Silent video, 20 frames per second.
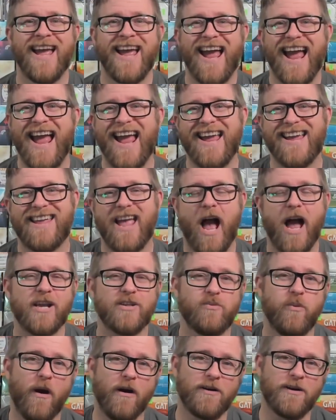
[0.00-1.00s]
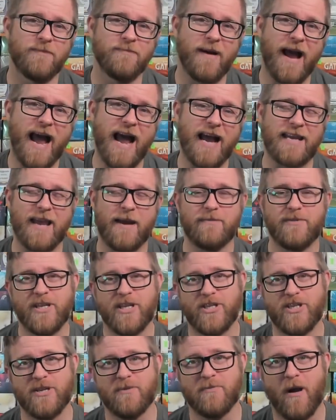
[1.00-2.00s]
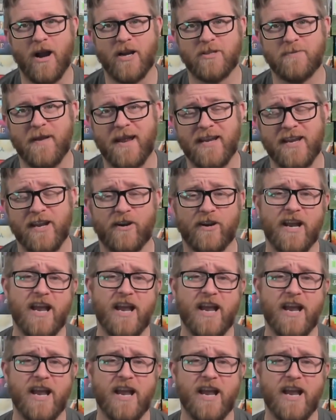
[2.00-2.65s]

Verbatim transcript: Hey guys, welcome back. MTG Moxman here.